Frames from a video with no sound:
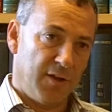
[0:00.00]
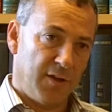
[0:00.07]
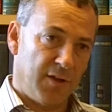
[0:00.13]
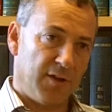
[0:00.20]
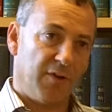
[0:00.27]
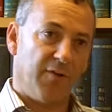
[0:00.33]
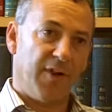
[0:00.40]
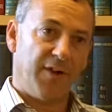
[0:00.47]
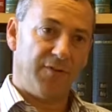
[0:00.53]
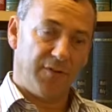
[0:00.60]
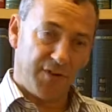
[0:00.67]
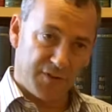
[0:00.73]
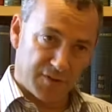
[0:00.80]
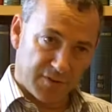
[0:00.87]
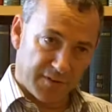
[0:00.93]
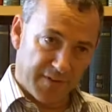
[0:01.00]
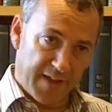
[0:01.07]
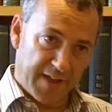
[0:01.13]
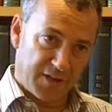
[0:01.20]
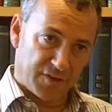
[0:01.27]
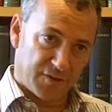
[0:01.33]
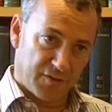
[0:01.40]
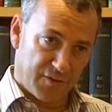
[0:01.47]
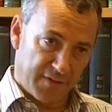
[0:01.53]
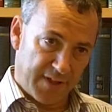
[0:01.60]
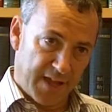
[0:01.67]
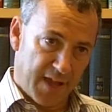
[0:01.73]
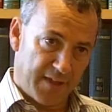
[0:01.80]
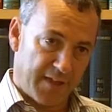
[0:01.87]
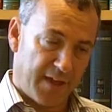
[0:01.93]
the great region of Asia on
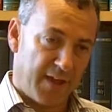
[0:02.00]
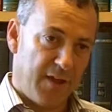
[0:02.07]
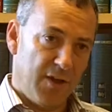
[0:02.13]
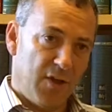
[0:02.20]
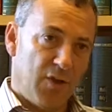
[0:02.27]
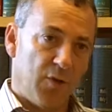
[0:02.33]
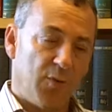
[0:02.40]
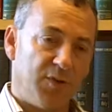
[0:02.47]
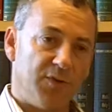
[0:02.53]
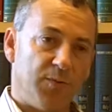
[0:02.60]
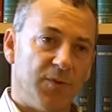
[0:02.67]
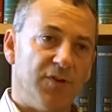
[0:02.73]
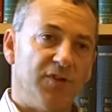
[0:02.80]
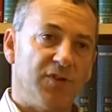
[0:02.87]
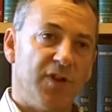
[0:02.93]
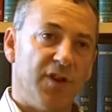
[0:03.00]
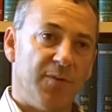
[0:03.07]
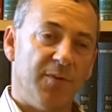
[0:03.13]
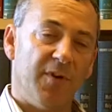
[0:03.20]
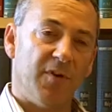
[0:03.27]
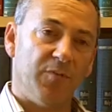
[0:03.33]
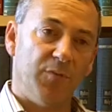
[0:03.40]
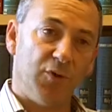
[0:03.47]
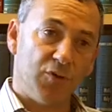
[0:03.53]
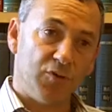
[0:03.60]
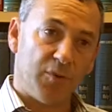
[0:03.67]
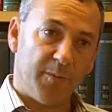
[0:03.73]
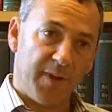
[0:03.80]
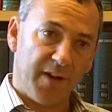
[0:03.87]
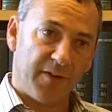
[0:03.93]
the other, which, which is going to be of
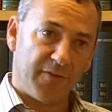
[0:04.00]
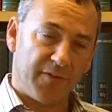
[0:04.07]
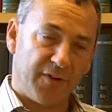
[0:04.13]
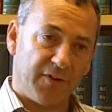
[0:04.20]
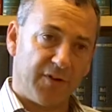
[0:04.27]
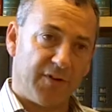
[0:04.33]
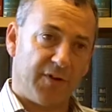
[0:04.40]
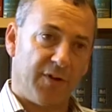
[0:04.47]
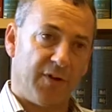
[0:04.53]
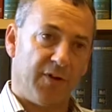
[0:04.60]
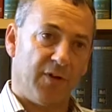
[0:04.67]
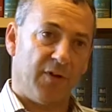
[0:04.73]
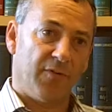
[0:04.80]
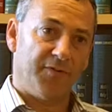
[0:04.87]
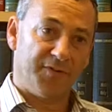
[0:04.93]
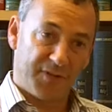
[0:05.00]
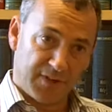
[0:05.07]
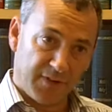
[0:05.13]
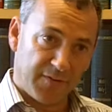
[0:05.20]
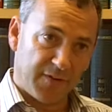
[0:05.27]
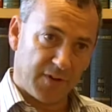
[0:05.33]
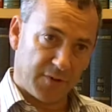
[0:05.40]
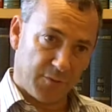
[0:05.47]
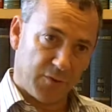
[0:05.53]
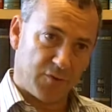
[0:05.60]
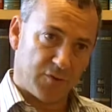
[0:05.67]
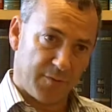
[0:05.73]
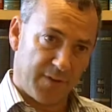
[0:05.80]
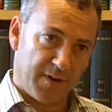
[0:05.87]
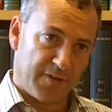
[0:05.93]
mutual benefit, uh, of significant
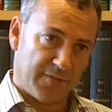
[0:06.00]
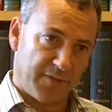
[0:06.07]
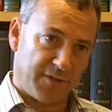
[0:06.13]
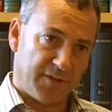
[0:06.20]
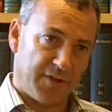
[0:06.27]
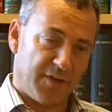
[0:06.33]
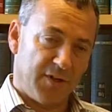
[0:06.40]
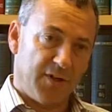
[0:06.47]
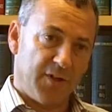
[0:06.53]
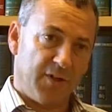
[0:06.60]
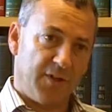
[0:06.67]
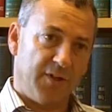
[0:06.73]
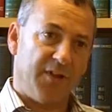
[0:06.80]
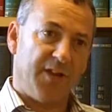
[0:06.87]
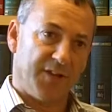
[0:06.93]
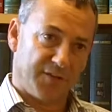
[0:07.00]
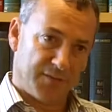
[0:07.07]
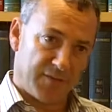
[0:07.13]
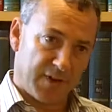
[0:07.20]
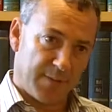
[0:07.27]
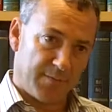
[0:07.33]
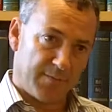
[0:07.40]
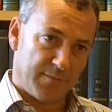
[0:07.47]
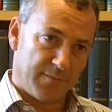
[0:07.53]
mutual benefit in the years to come.